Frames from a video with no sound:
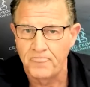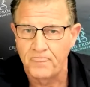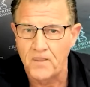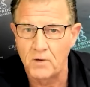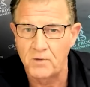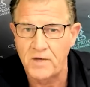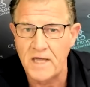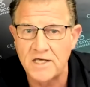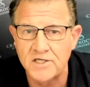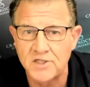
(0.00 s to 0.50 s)

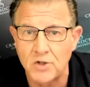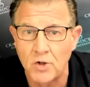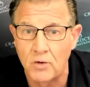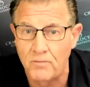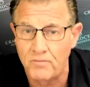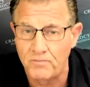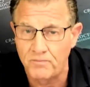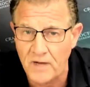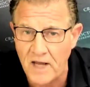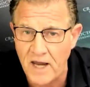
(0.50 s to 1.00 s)
Okay. So
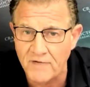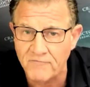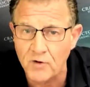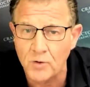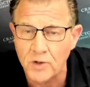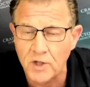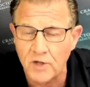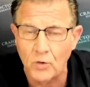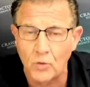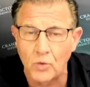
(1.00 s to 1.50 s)

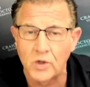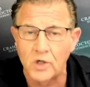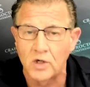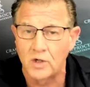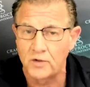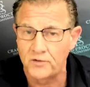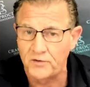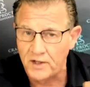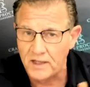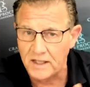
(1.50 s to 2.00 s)
everyone in the
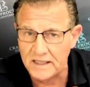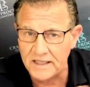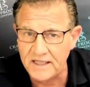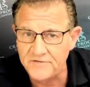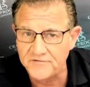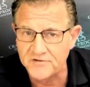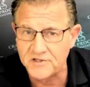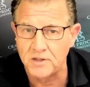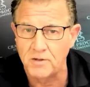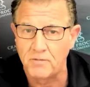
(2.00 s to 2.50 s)
world
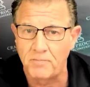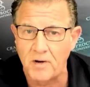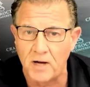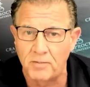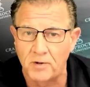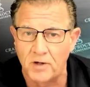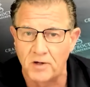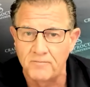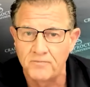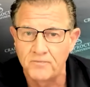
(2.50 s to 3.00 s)
lives in a
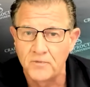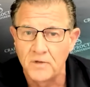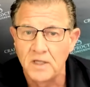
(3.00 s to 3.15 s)
bubble.